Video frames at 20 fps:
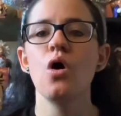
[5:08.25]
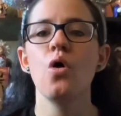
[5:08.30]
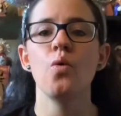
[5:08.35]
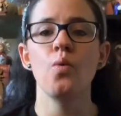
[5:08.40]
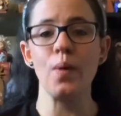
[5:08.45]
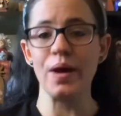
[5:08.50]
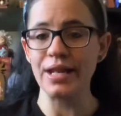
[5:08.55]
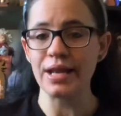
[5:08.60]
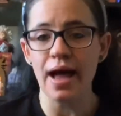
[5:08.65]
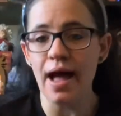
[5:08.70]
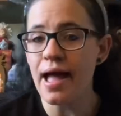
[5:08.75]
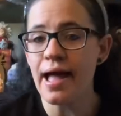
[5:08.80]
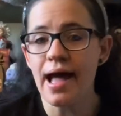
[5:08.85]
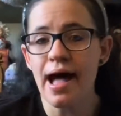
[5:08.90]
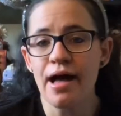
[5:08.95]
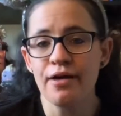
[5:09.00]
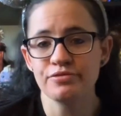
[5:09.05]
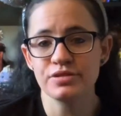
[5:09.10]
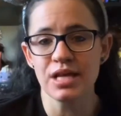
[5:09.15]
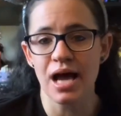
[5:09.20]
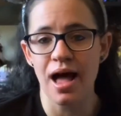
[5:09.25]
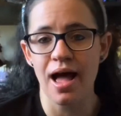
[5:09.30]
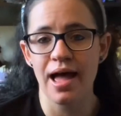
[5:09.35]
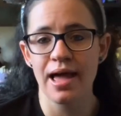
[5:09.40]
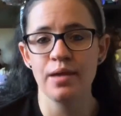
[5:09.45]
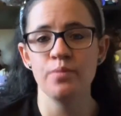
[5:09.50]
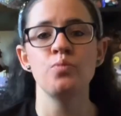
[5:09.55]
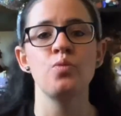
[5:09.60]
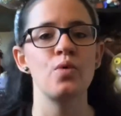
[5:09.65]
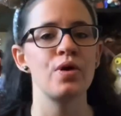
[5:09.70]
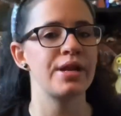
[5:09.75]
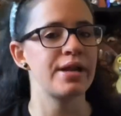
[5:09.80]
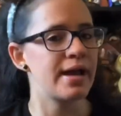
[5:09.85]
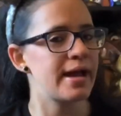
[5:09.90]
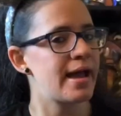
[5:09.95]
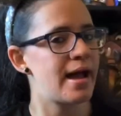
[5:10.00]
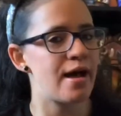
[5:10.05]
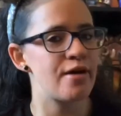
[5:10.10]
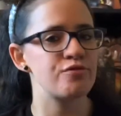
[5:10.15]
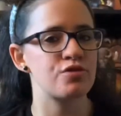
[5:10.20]
when I have time, when I
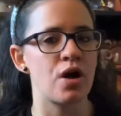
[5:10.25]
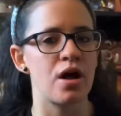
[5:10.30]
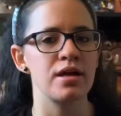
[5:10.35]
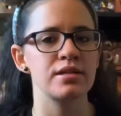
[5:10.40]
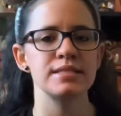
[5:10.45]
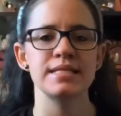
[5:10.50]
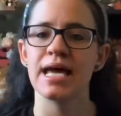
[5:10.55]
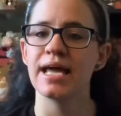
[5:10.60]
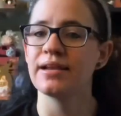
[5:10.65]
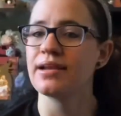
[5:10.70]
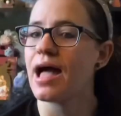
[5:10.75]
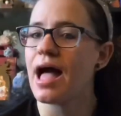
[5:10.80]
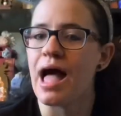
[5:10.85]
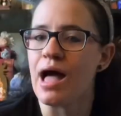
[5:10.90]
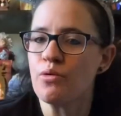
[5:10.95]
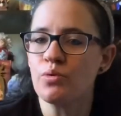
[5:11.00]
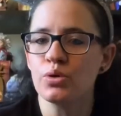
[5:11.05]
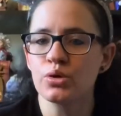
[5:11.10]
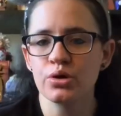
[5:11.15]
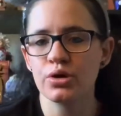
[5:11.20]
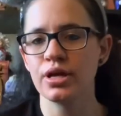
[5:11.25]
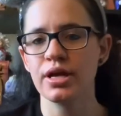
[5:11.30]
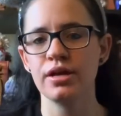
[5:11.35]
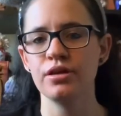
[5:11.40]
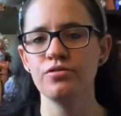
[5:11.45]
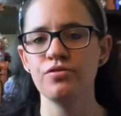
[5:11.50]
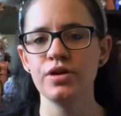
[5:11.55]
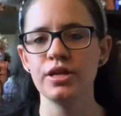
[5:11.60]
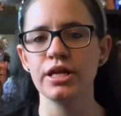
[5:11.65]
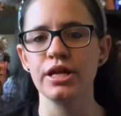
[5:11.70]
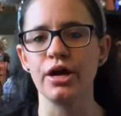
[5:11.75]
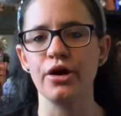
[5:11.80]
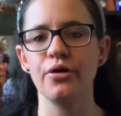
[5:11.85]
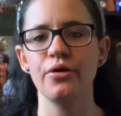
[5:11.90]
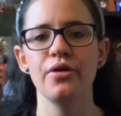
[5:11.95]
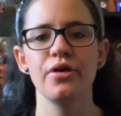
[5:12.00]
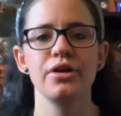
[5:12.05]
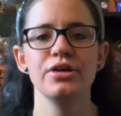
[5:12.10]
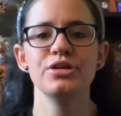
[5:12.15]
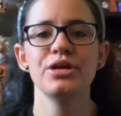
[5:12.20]
have content, I will create a video.
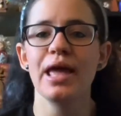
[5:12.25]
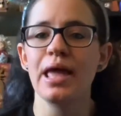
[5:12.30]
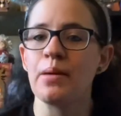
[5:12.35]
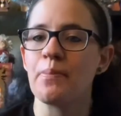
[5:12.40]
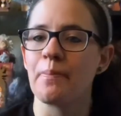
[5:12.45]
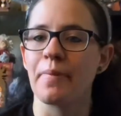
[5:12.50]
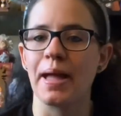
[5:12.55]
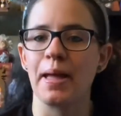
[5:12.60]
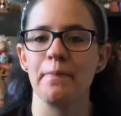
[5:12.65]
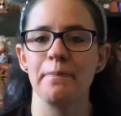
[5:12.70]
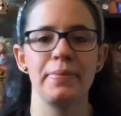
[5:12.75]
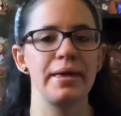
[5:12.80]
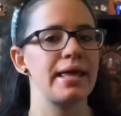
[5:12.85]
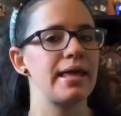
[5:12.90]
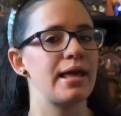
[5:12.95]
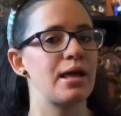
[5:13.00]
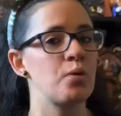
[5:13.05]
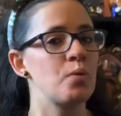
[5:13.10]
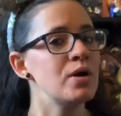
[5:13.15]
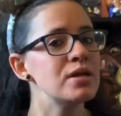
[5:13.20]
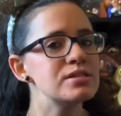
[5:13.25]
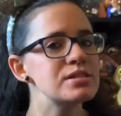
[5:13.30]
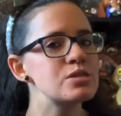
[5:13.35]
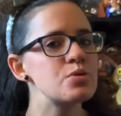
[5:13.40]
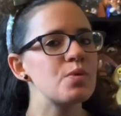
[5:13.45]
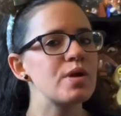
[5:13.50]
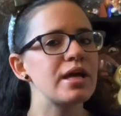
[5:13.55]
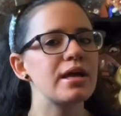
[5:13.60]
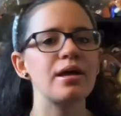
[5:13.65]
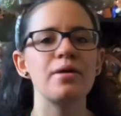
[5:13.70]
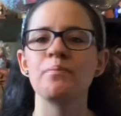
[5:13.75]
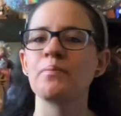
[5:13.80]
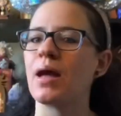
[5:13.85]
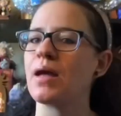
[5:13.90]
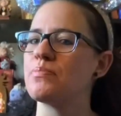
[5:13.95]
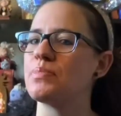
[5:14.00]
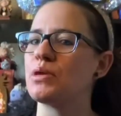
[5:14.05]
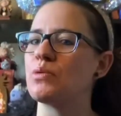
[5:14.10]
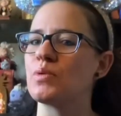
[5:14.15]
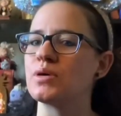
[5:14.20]
It might be once a week, it might
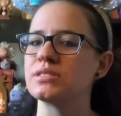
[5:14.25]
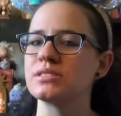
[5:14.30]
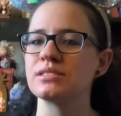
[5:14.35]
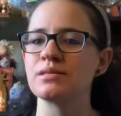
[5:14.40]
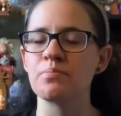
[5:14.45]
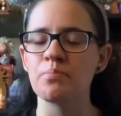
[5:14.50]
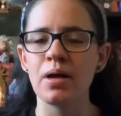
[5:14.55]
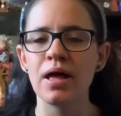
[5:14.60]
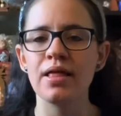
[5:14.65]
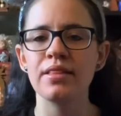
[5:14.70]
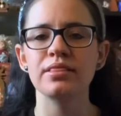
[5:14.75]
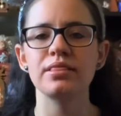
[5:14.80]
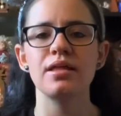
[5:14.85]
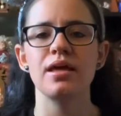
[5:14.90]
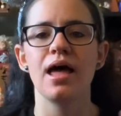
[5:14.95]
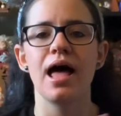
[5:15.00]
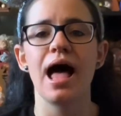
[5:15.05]
be once a month.